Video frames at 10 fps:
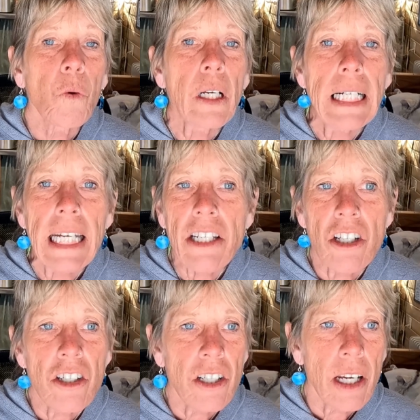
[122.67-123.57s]

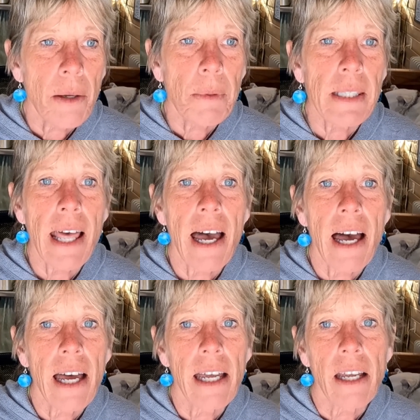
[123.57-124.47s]
relationships
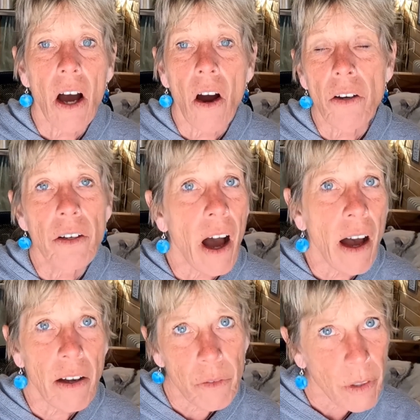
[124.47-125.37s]
that are
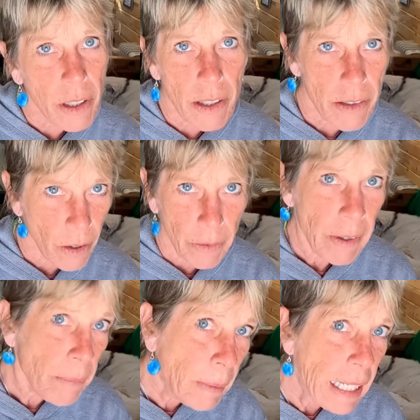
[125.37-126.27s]
not really
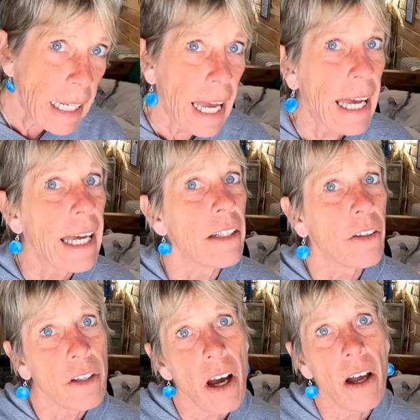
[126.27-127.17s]
serving me and
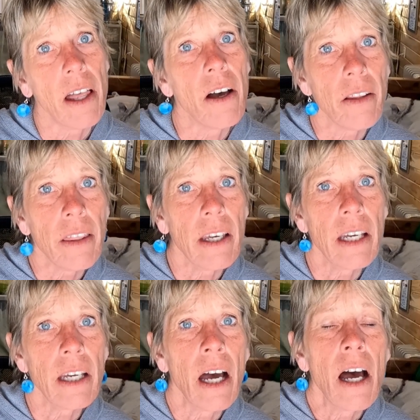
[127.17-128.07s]
are not healthy.